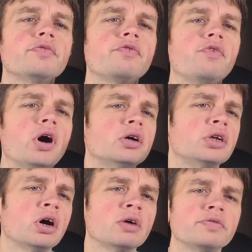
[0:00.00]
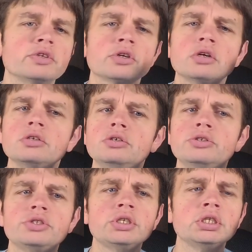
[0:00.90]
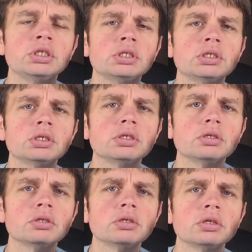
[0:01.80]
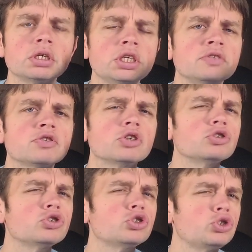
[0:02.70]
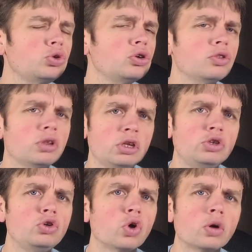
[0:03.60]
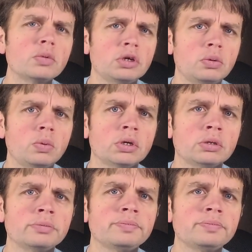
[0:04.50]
falling off. You'll start losing the leaves sooner than you normally will,